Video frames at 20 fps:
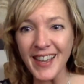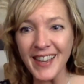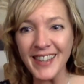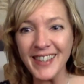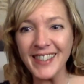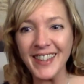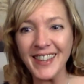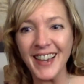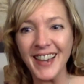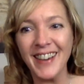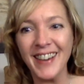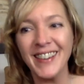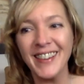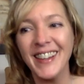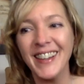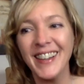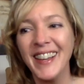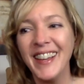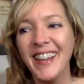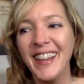And
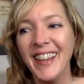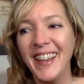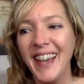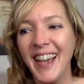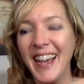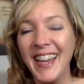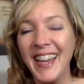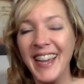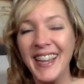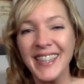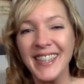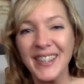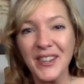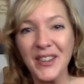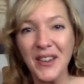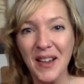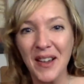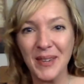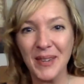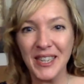uh, I can't
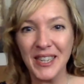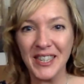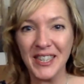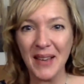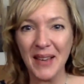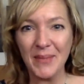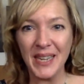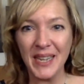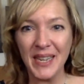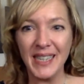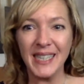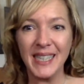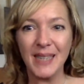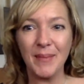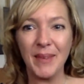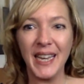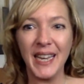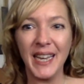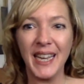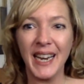tell you how much that
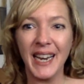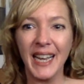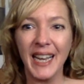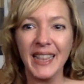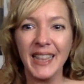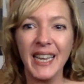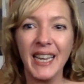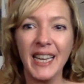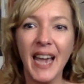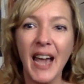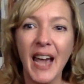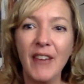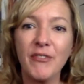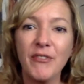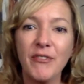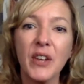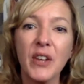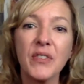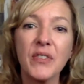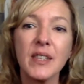means to me. And I think I
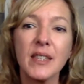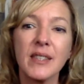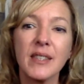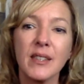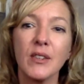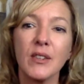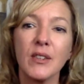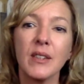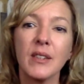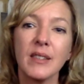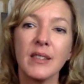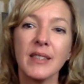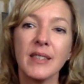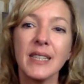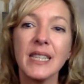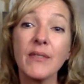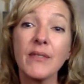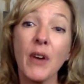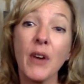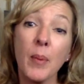felt this certain
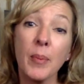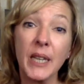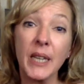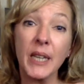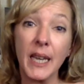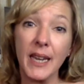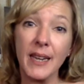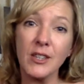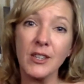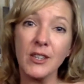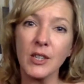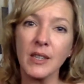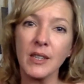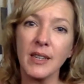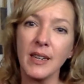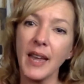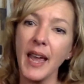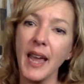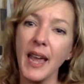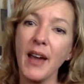sense of
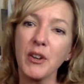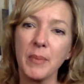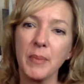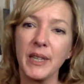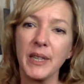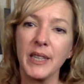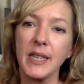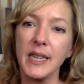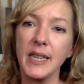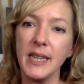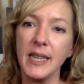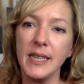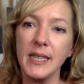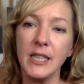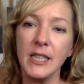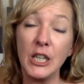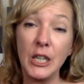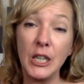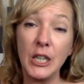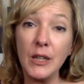obligation and accountability
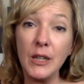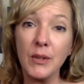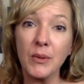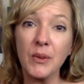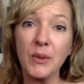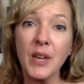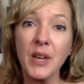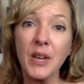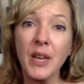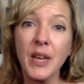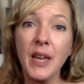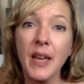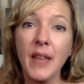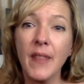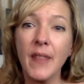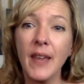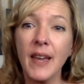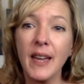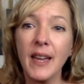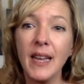to you
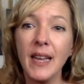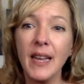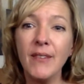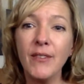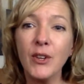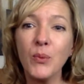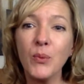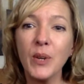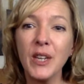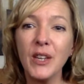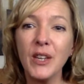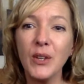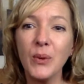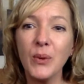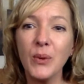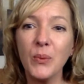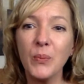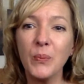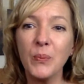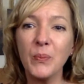that even when
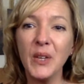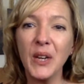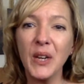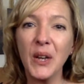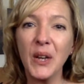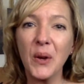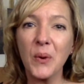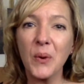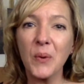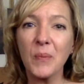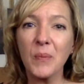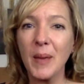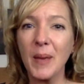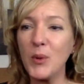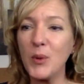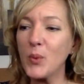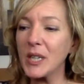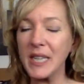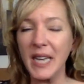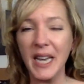you, you know,
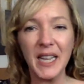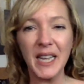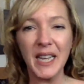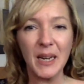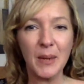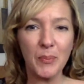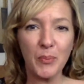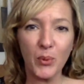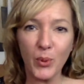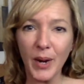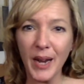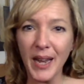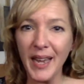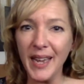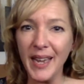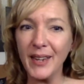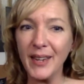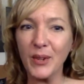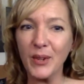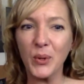maybe were taking a
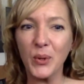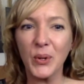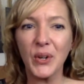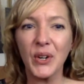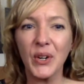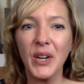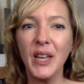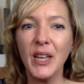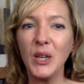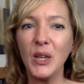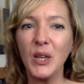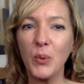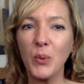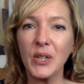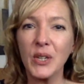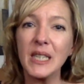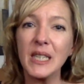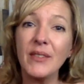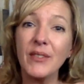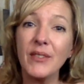break or you
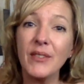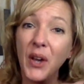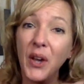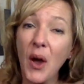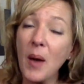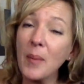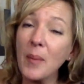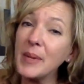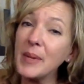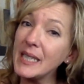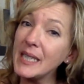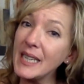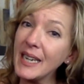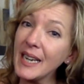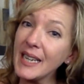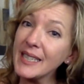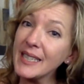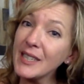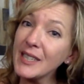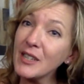weren't even
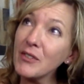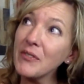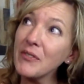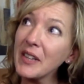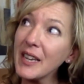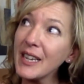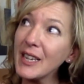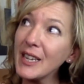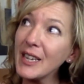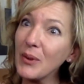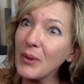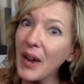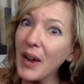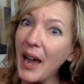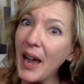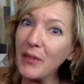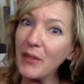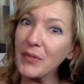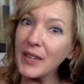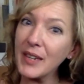commenting, I still felt like you
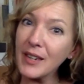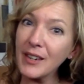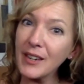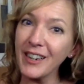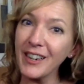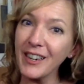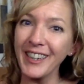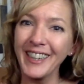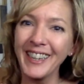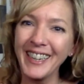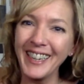were out there